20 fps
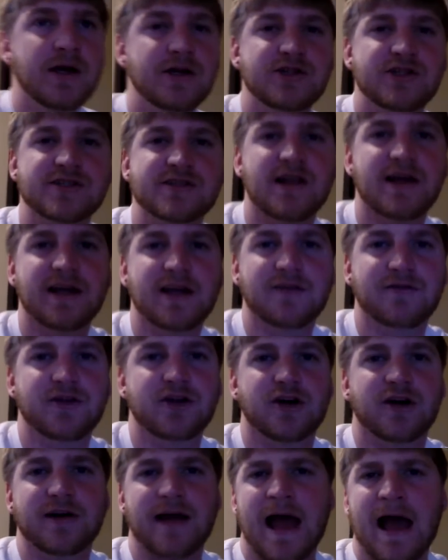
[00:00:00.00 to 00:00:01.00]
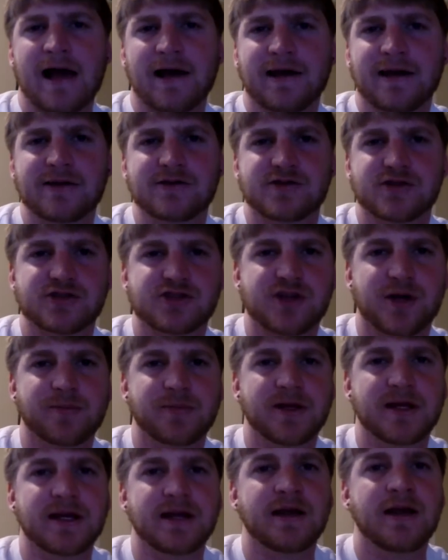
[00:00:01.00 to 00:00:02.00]
just like if you're on Atkins or
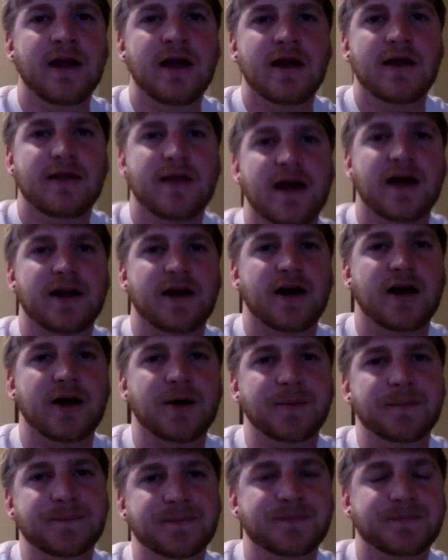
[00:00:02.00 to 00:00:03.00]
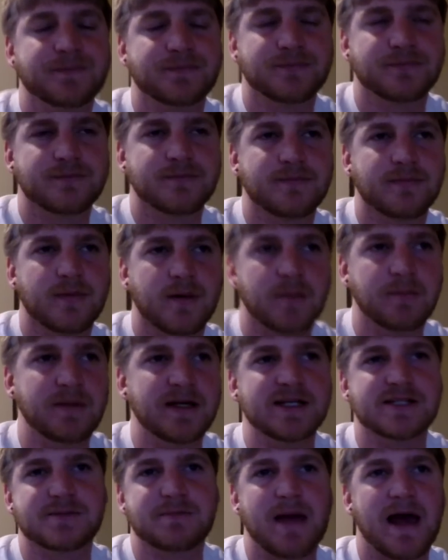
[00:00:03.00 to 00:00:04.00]
something, that um,
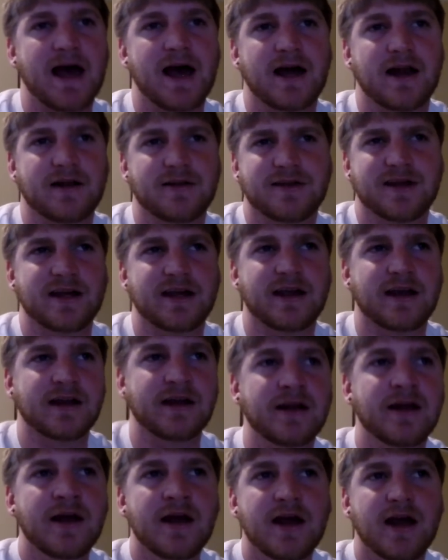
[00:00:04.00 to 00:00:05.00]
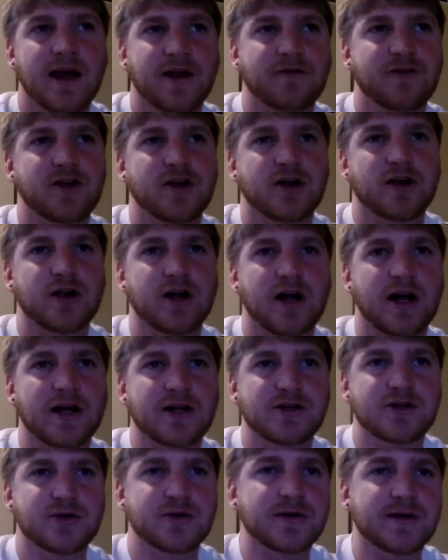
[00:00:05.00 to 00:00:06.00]
meat's bad, I think, and if you're uh,
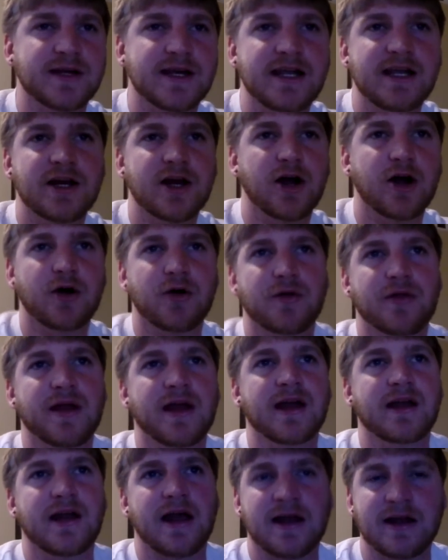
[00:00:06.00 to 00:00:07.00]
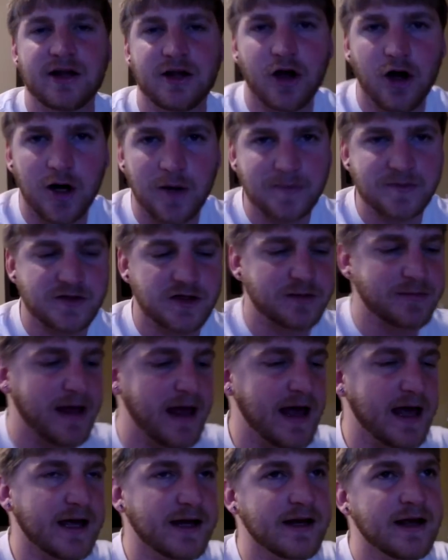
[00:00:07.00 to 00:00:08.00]
doing keto, then any carbs are
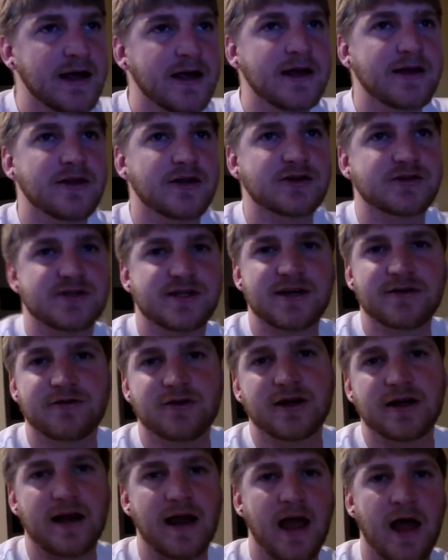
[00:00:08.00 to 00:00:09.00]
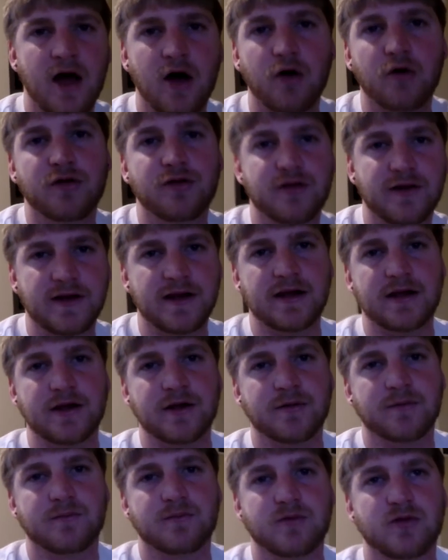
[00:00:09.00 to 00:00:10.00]
bad. There's different healthy
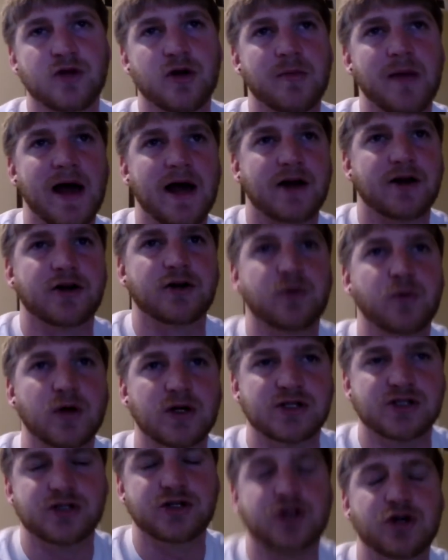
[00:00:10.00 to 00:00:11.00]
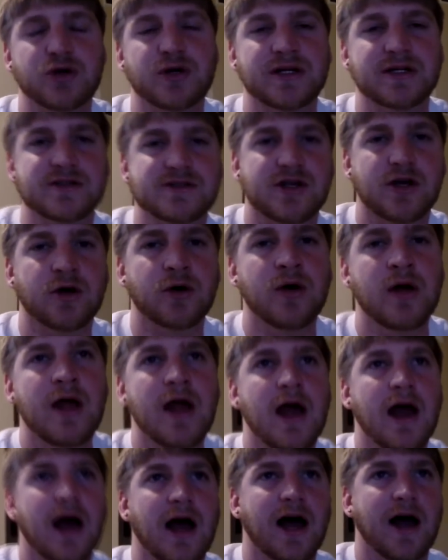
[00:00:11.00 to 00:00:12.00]
no matter what you're doing. So
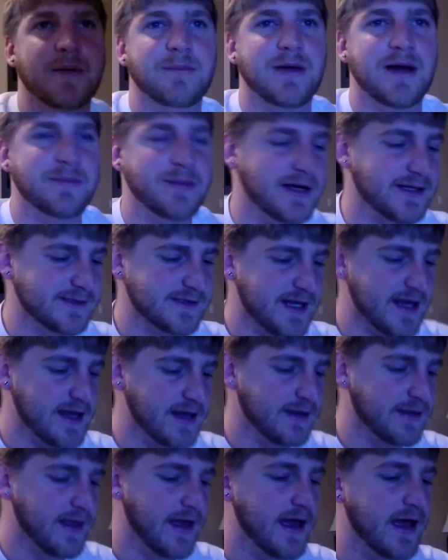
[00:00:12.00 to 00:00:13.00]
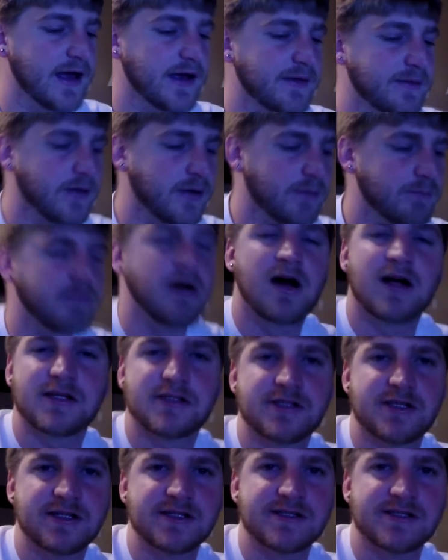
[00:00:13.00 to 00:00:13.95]
um, I'm not saying that pasta